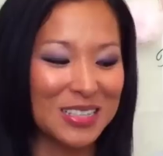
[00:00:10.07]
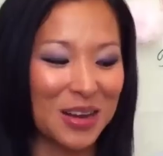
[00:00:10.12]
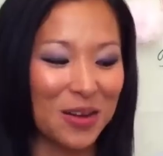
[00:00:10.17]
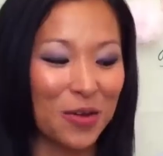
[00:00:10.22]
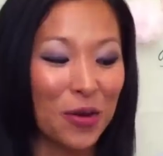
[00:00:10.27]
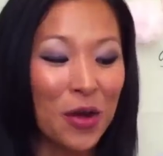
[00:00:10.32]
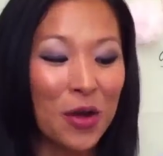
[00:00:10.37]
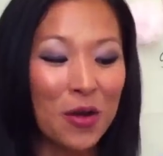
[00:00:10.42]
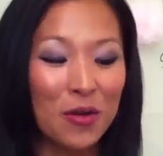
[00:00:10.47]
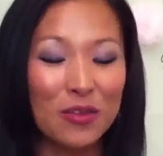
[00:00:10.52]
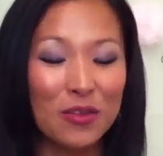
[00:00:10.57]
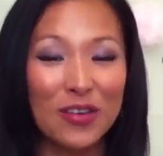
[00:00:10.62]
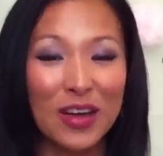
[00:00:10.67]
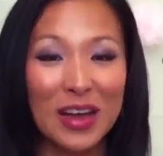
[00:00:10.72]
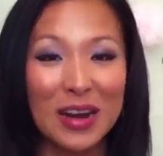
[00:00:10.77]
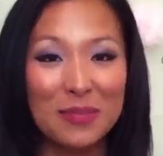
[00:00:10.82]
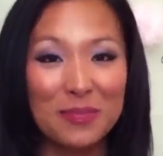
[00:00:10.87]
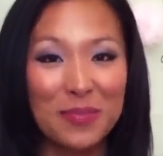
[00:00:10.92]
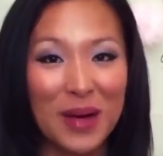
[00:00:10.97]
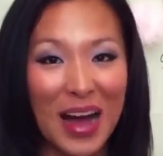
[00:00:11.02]
so we've
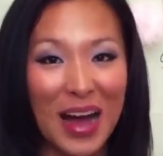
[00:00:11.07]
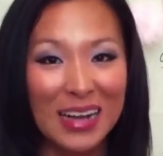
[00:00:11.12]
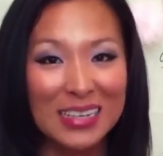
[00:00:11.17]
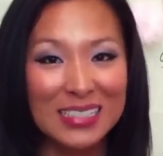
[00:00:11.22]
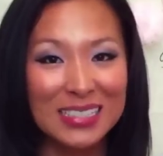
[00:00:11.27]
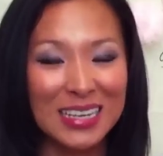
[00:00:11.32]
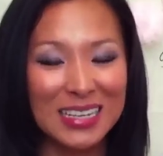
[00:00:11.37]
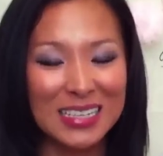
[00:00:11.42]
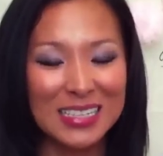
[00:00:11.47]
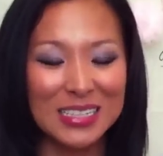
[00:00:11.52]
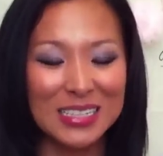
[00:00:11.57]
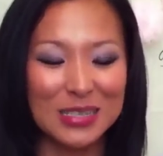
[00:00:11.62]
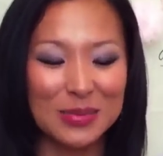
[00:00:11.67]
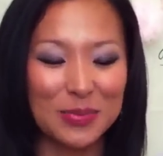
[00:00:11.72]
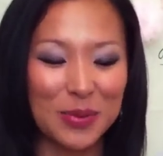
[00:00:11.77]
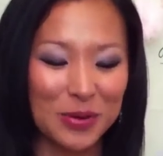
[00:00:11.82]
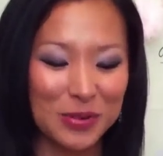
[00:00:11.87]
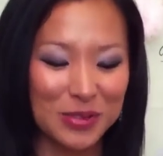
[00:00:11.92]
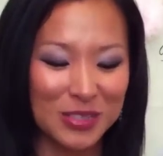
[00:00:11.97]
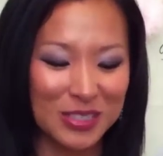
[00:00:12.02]
got a box that is
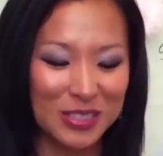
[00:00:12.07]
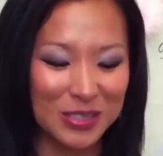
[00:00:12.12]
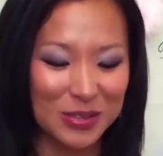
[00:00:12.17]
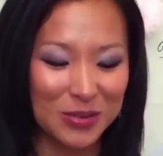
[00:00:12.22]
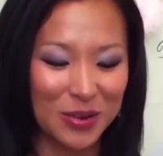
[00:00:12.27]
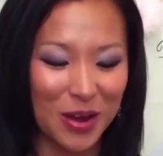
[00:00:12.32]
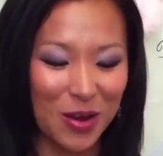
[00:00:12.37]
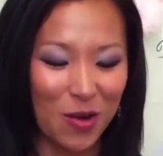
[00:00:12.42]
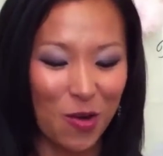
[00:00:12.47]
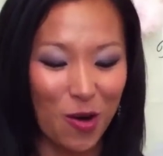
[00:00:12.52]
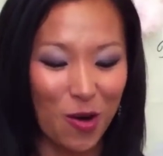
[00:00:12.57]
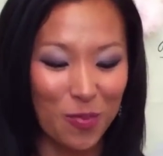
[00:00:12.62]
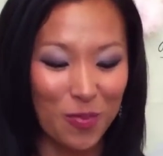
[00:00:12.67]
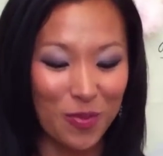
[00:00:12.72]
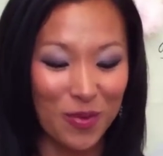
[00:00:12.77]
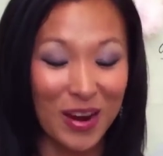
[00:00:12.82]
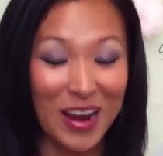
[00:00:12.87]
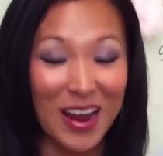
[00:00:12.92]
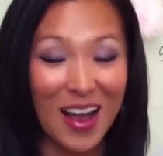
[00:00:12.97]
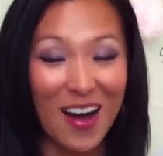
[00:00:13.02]
supposed to
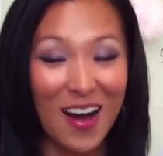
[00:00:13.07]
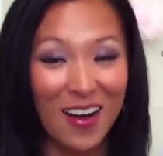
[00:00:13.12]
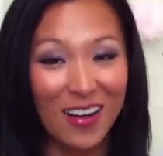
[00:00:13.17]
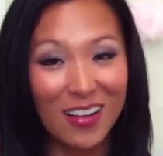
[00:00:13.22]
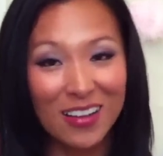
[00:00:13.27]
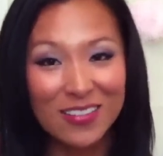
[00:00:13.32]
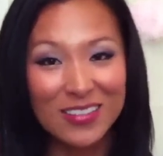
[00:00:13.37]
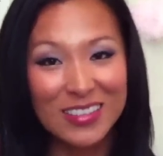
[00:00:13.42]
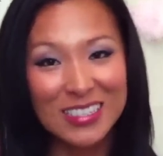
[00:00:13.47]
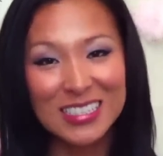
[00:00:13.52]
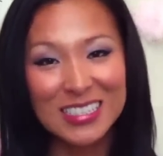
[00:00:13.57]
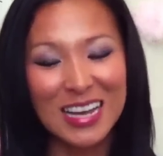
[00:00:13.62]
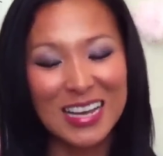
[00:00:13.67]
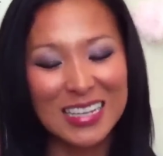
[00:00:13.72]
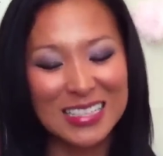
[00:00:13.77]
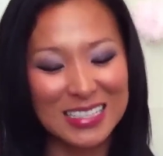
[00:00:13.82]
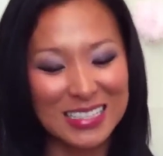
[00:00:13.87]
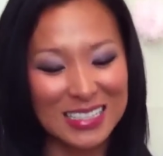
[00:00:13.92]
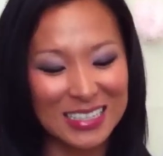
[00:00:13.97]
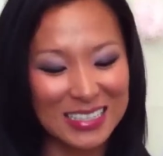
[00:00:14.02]
incorporate all of the
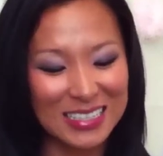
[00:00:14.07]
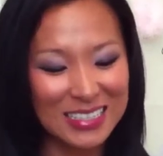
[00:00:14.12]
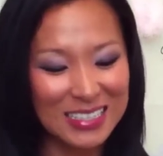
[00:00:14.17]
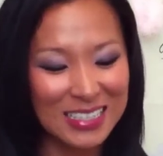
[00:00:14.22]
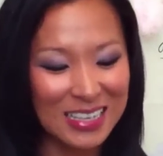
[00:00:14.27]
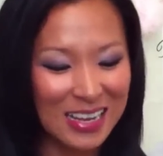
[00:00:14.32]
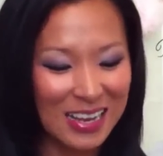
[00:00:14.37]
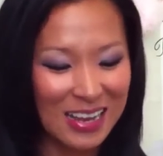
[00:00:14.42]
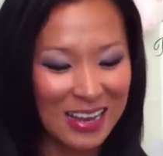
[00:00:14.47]
senses